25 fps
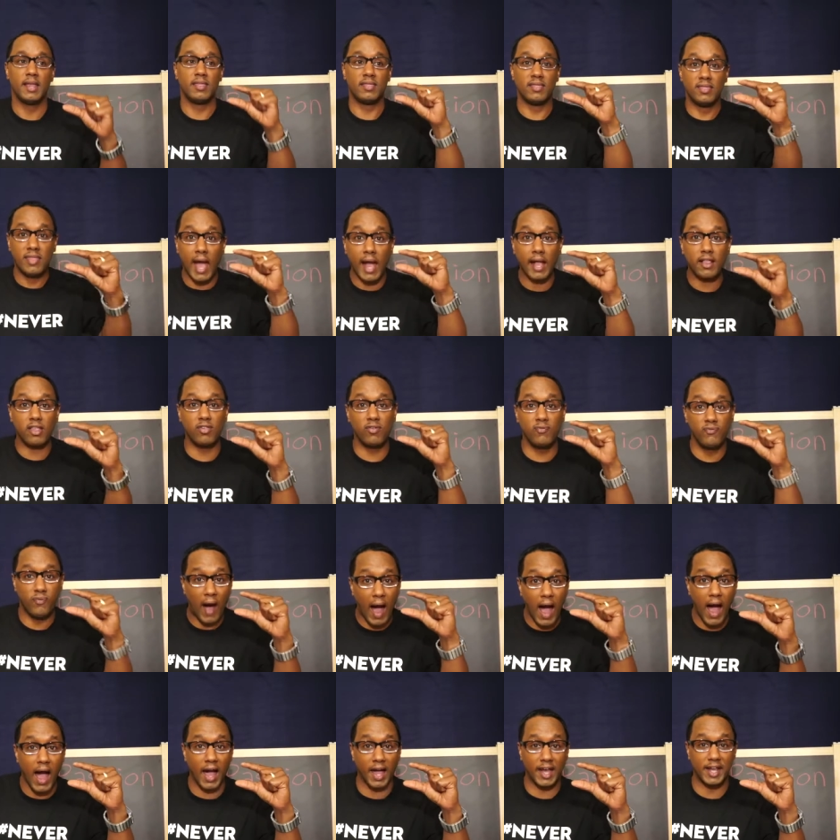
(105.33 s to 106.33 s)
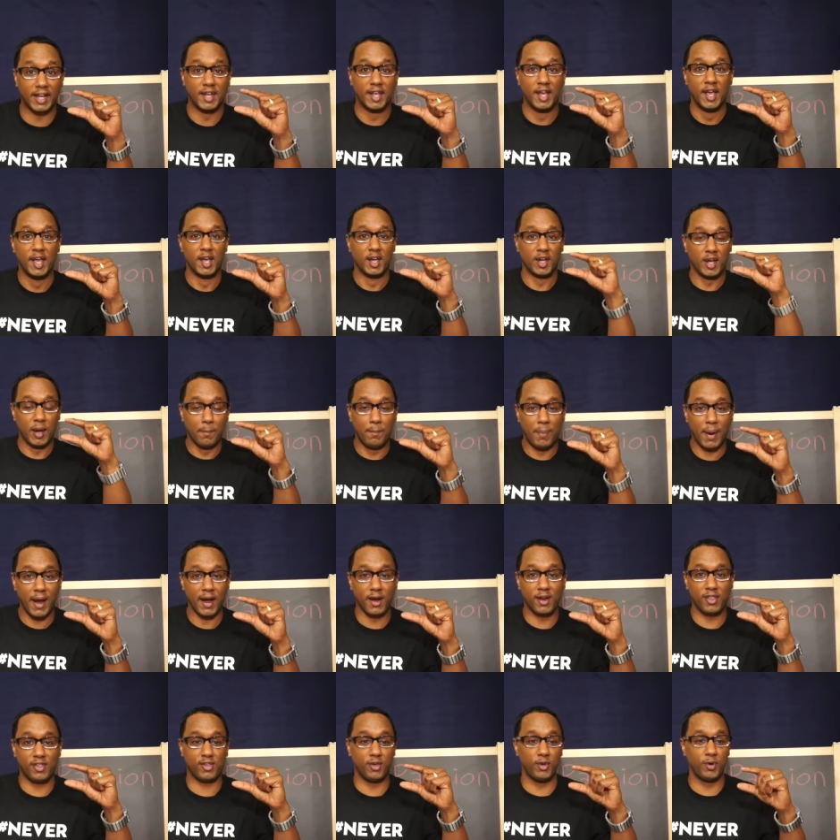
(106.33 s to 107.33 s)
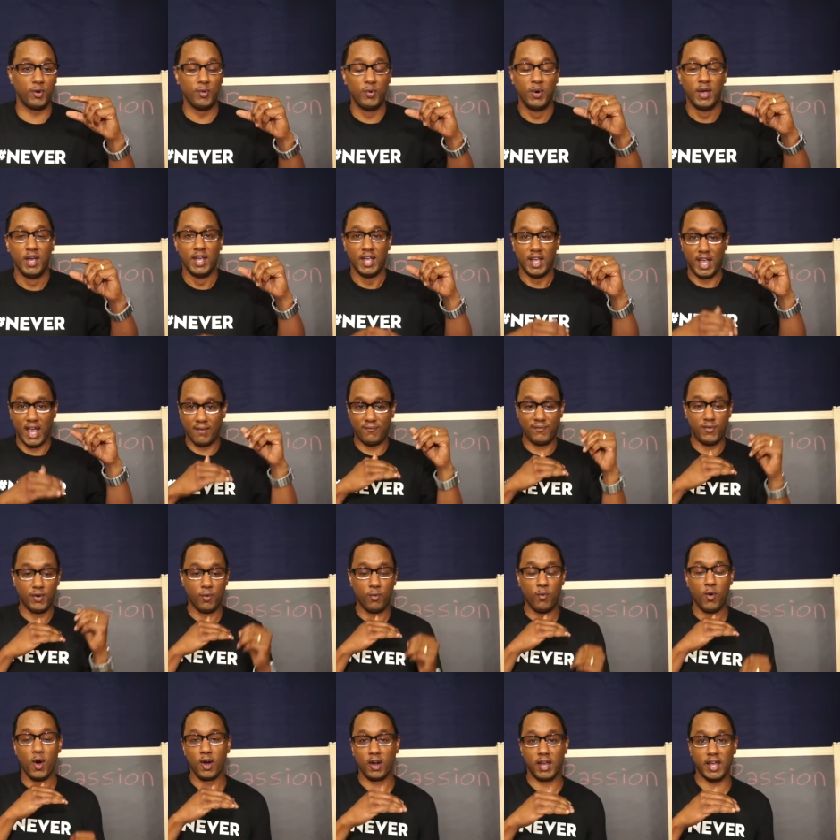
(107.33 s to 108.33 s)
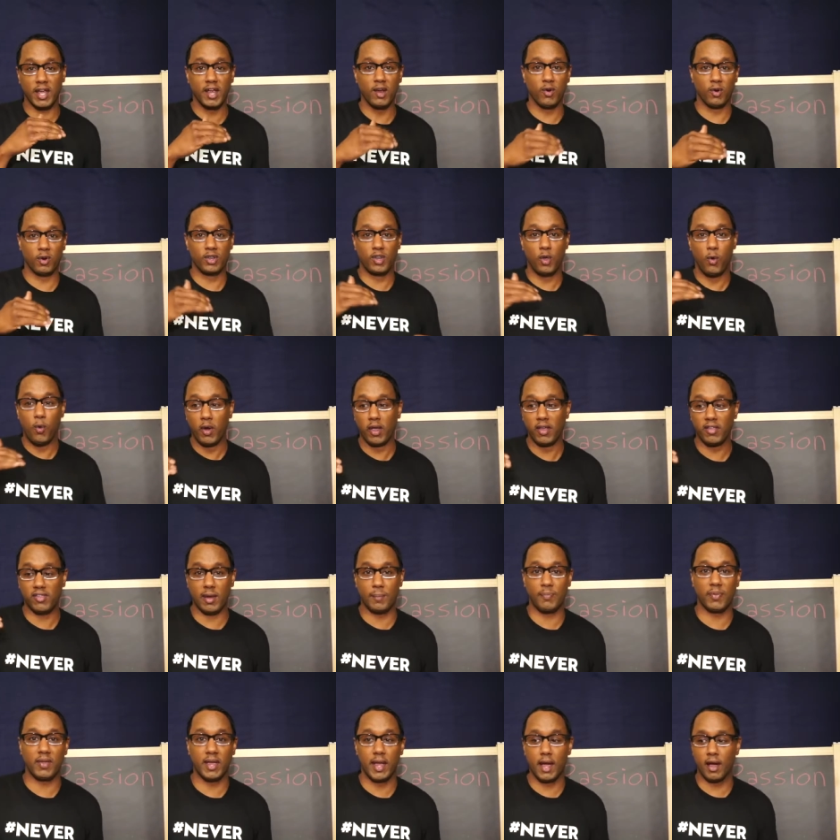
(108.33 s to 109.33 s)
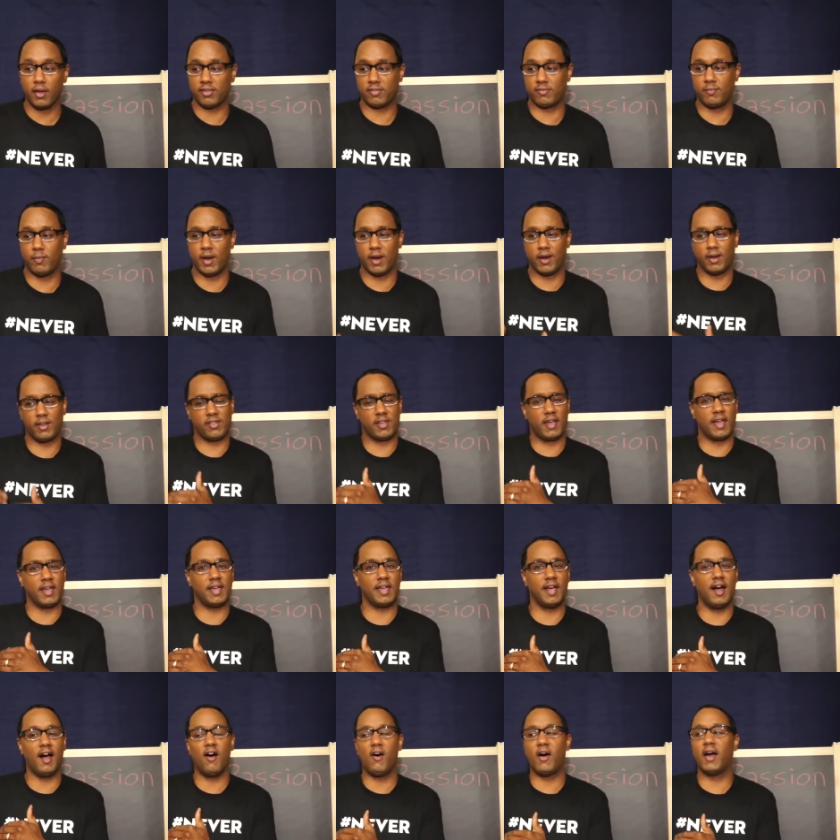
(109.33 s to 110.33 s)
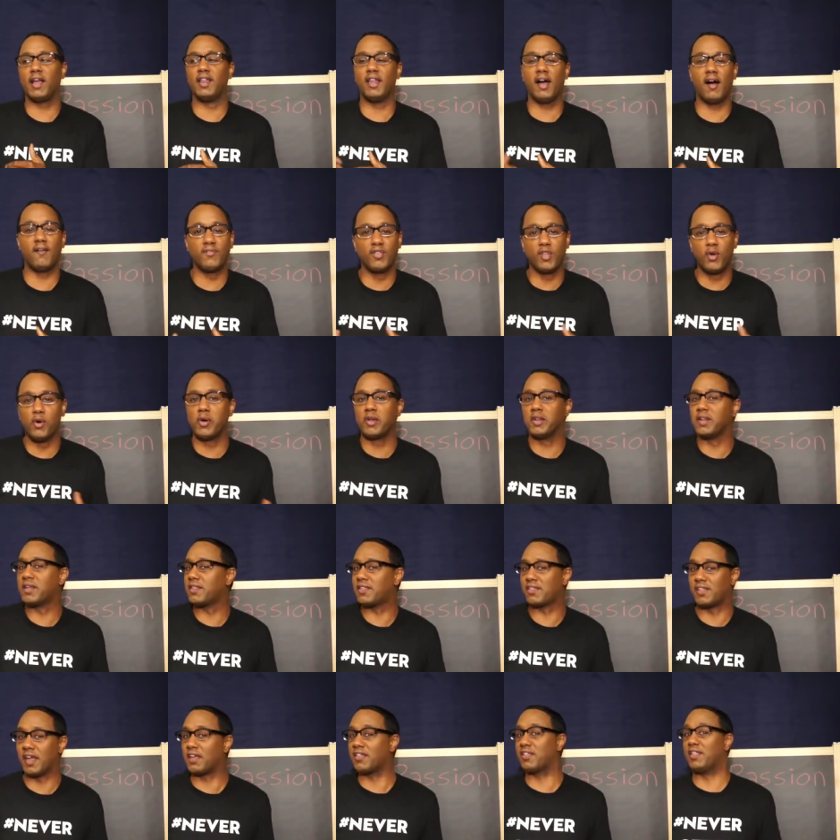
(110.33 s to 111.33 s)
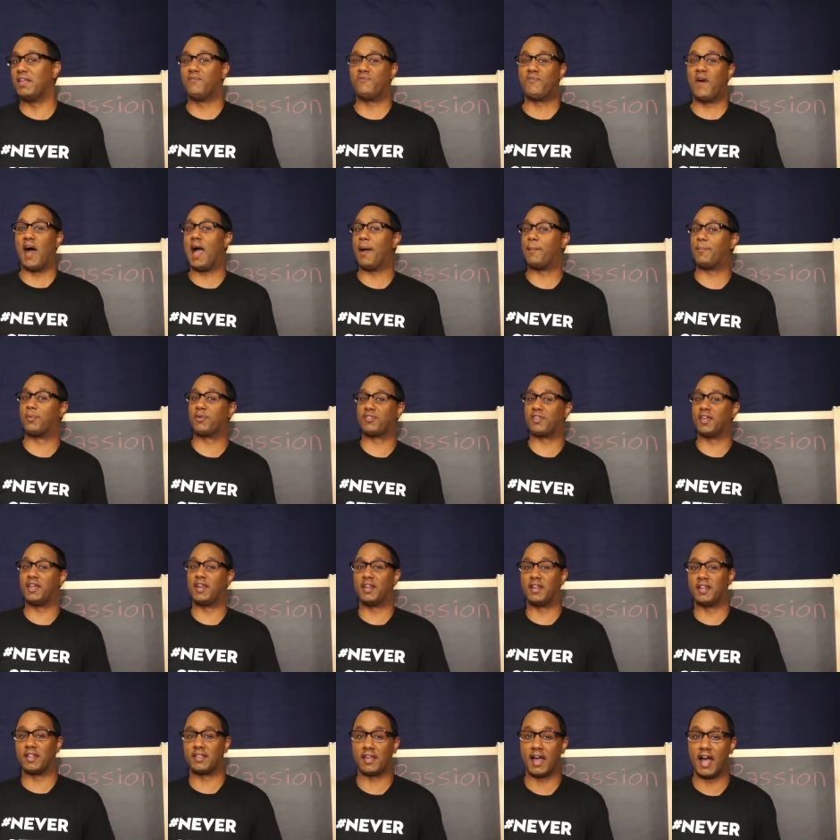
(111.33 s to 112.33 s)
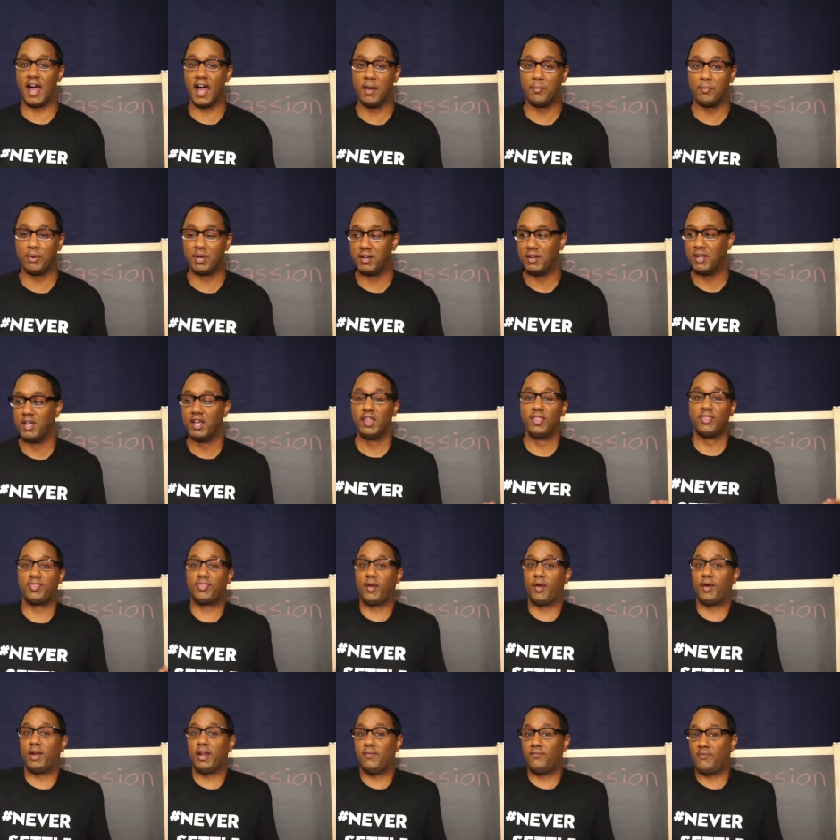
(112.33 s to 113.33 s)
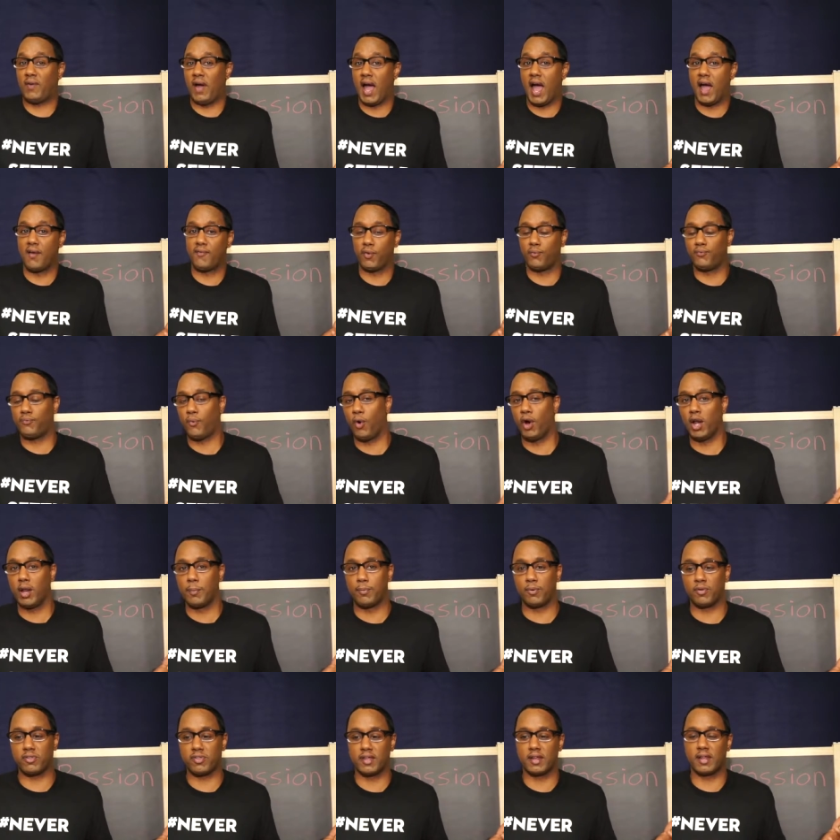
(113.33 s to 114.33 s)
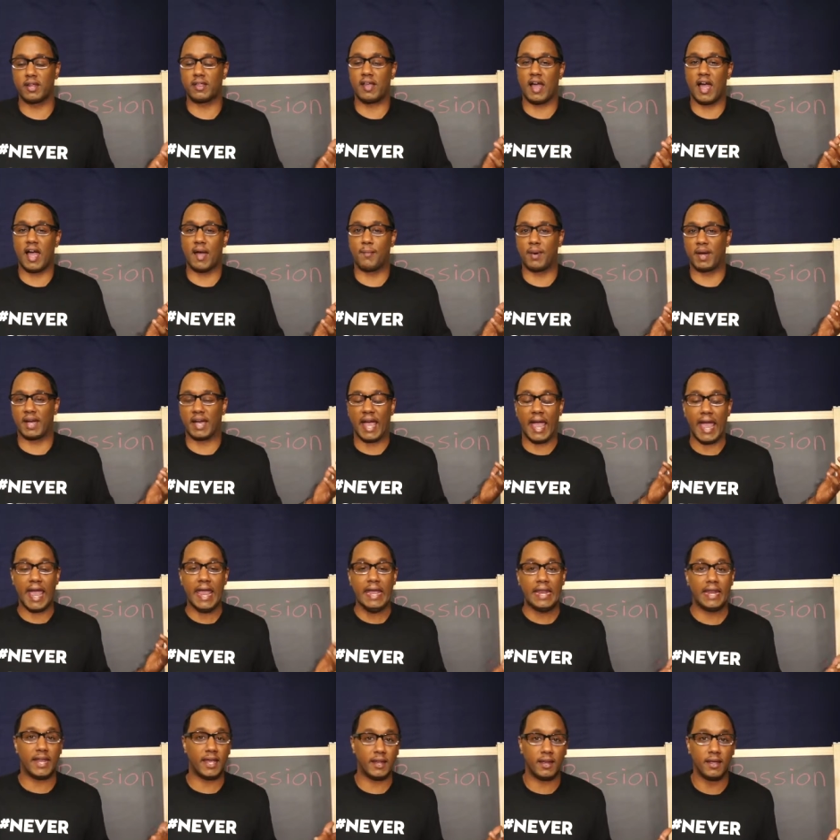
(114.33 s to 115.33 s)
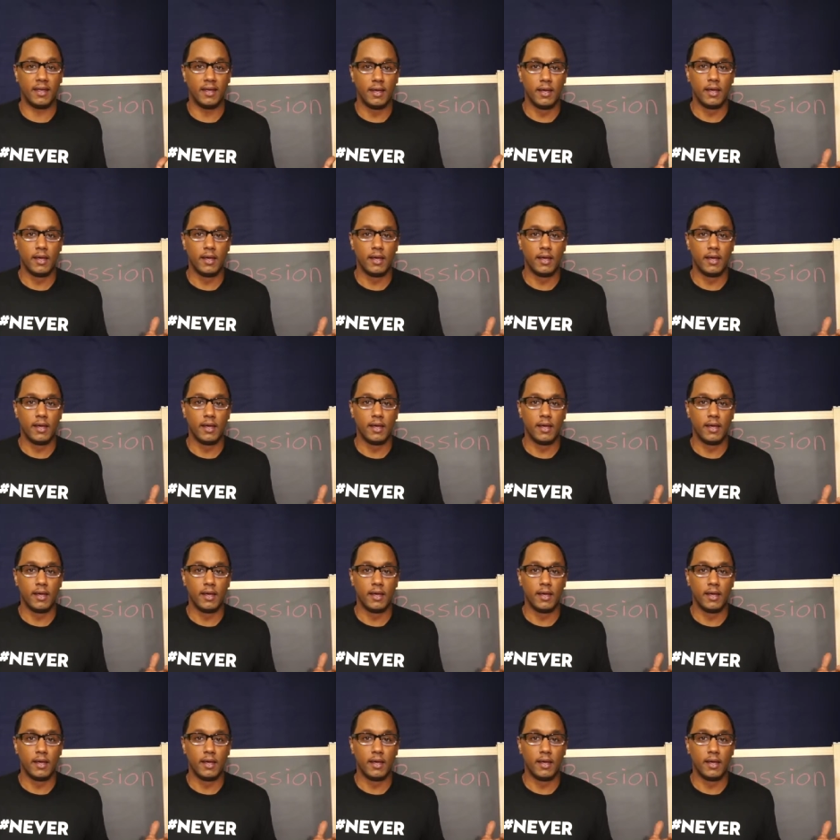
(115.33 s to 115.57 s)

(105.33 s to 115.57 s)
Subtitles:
that's fine compared to if you're working or doing something else where it's like, oh, I love doing this 65% of the time, but 35 or 40% of the time I hate it.